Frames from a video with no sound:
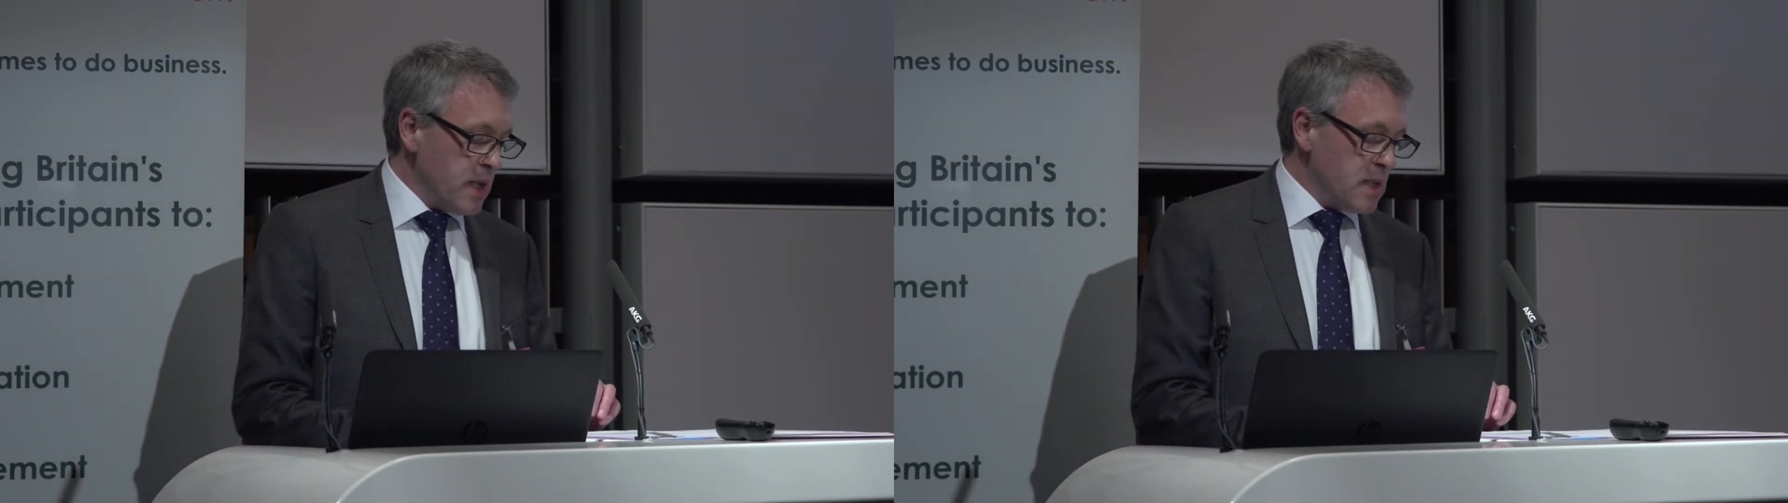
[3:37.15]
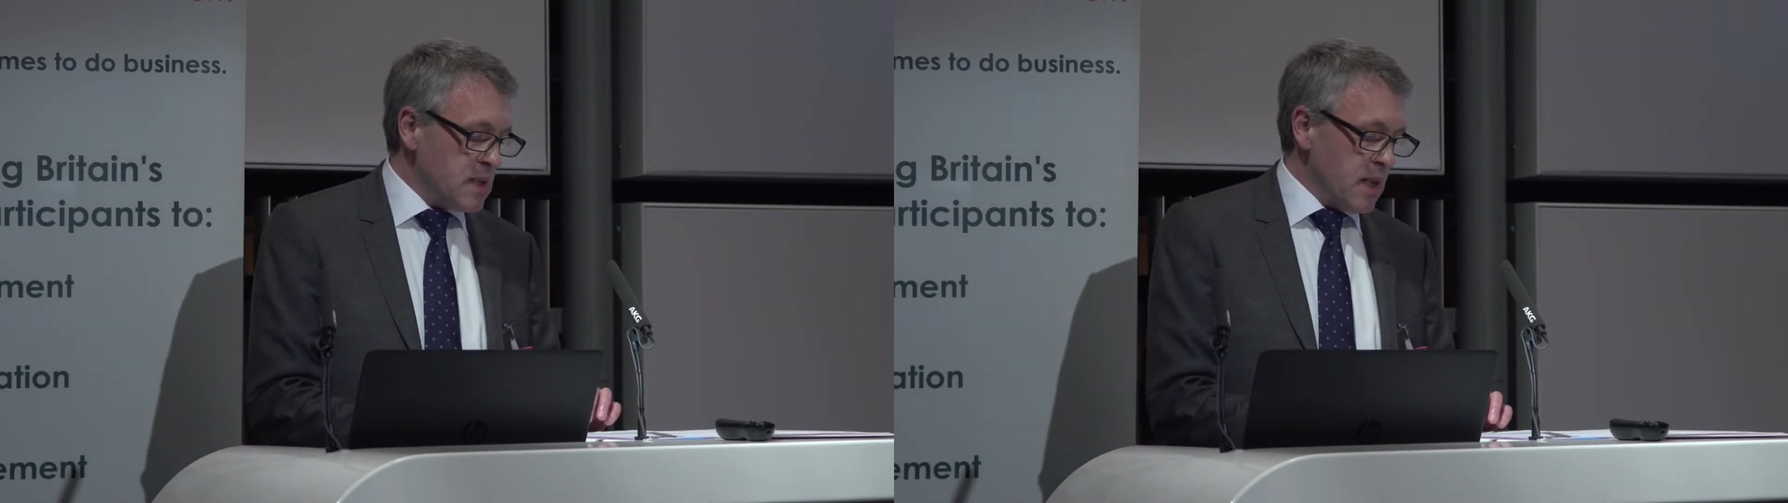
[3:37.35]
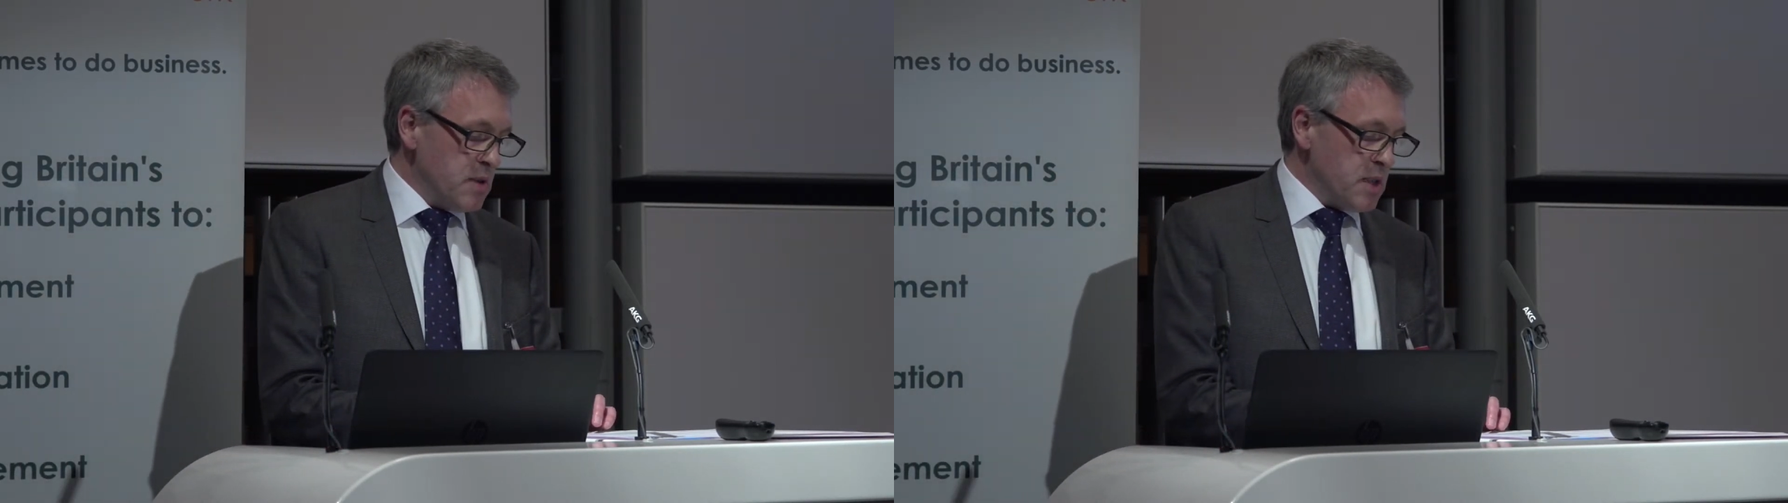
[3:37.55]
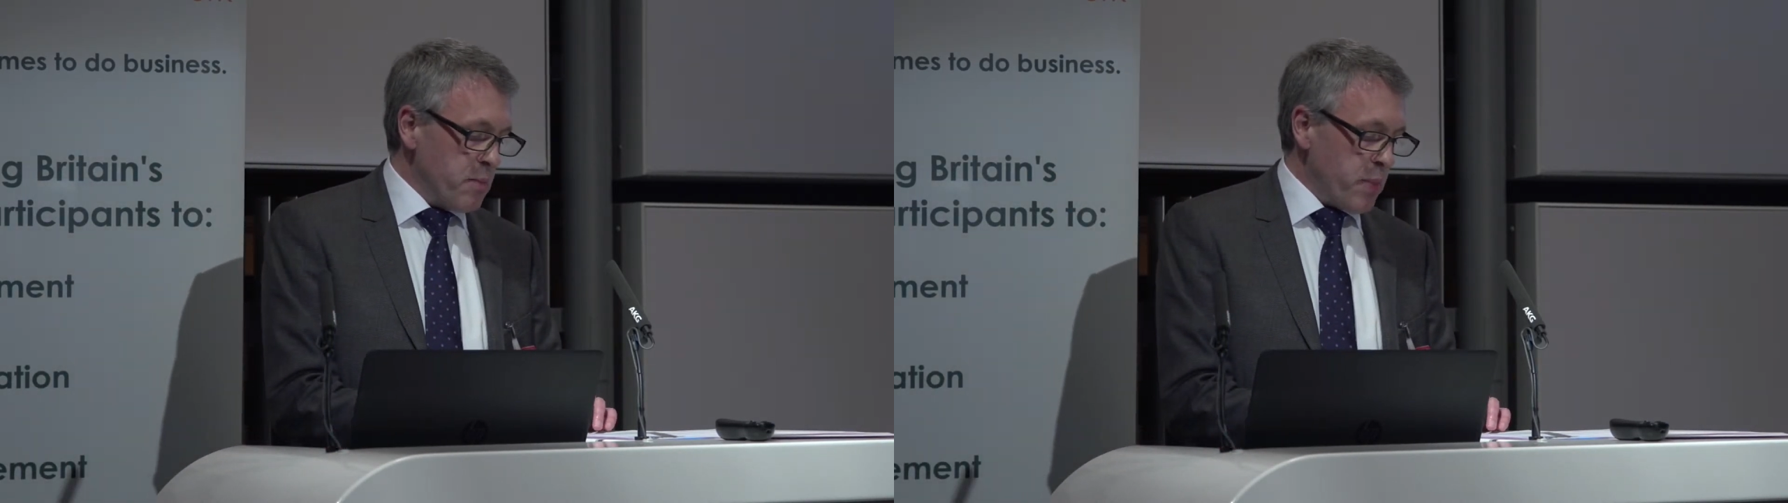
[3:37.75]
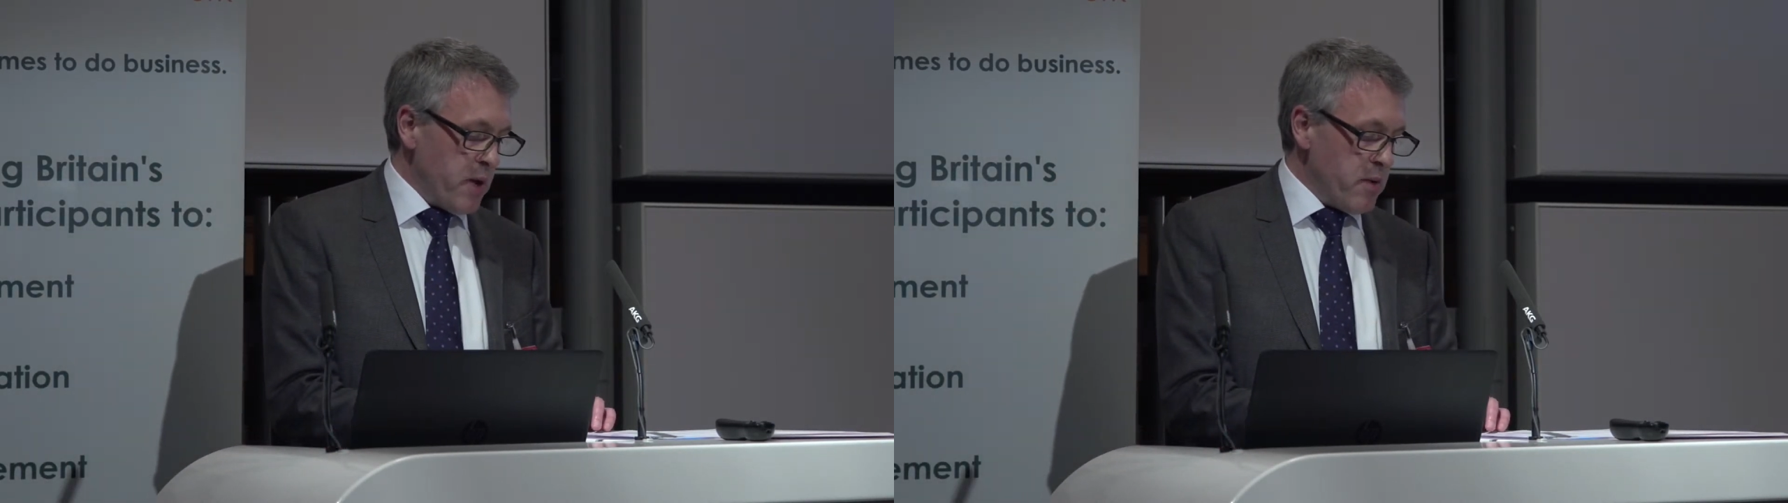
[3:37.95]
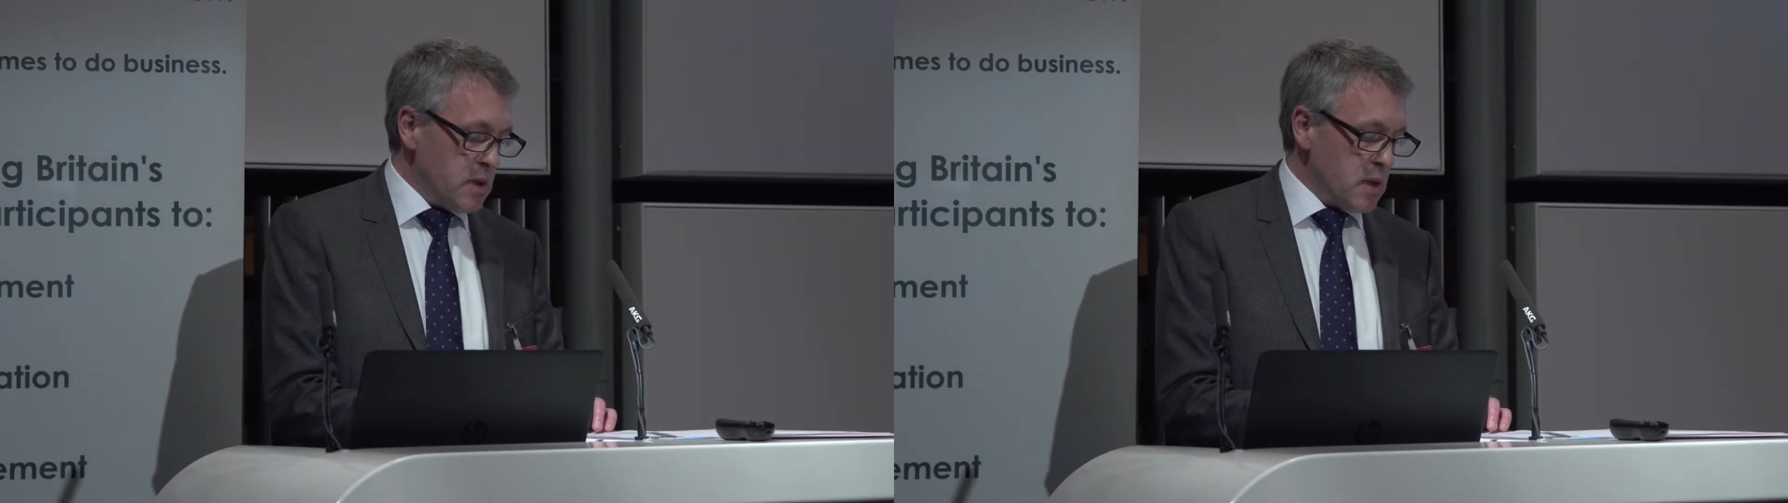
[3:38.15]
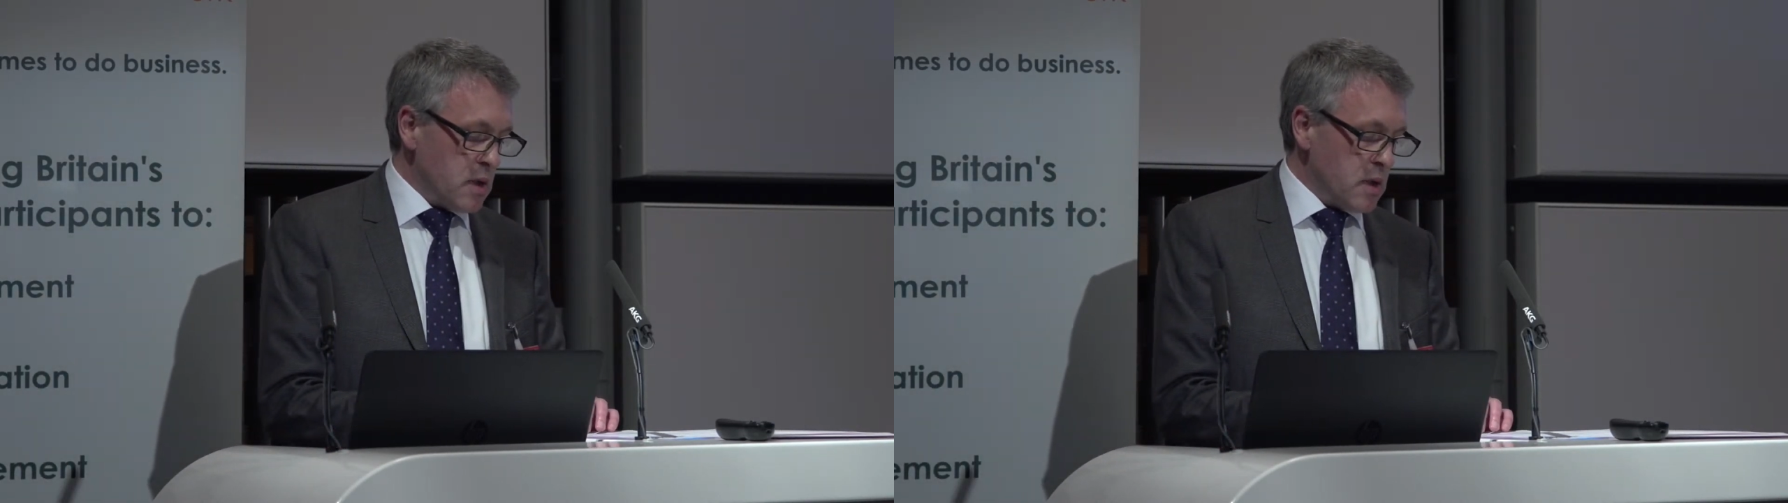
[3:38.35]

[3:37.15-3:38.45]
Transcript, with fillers: an extensive period to